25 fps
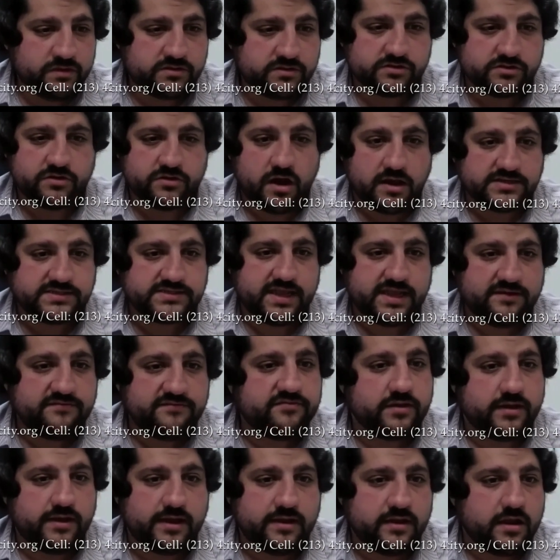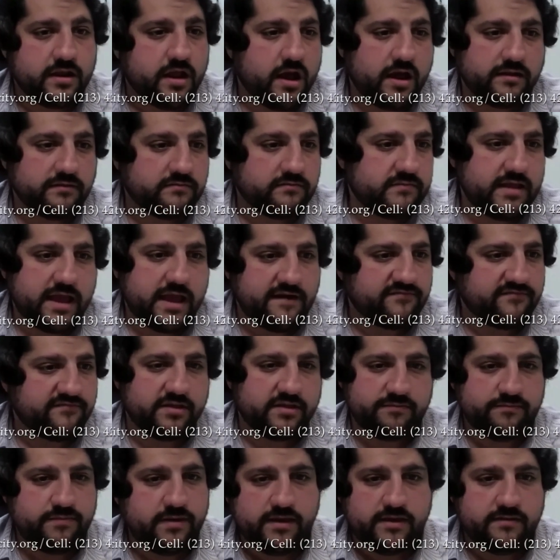to cross safely and not have
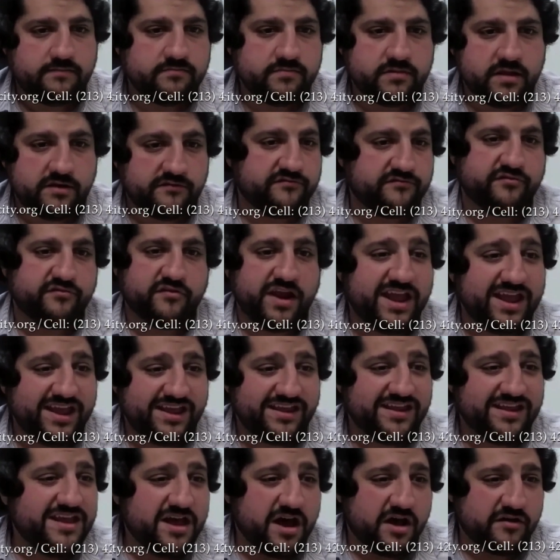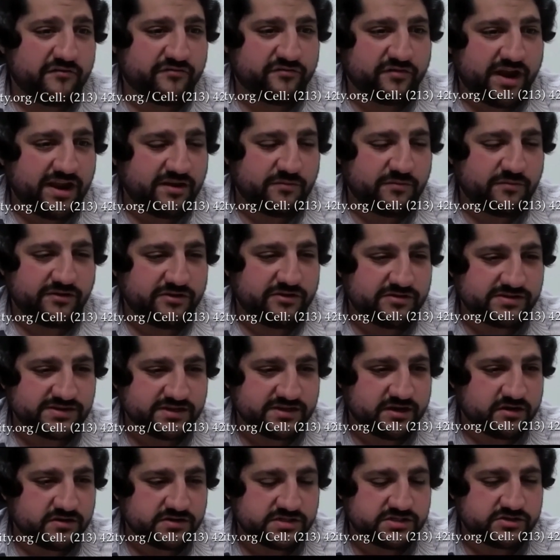to be afraid afraid when they're
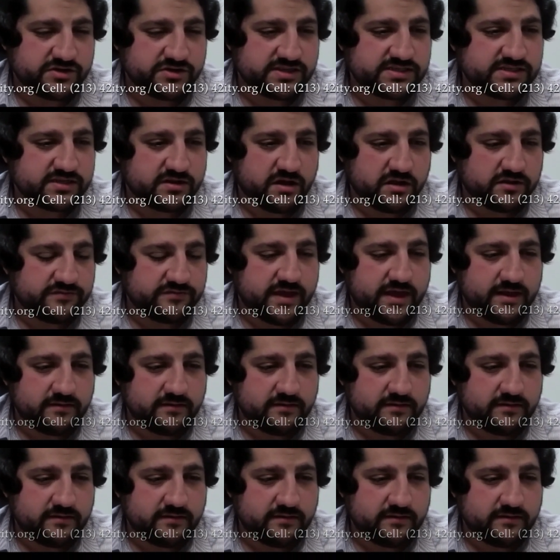using our streets and all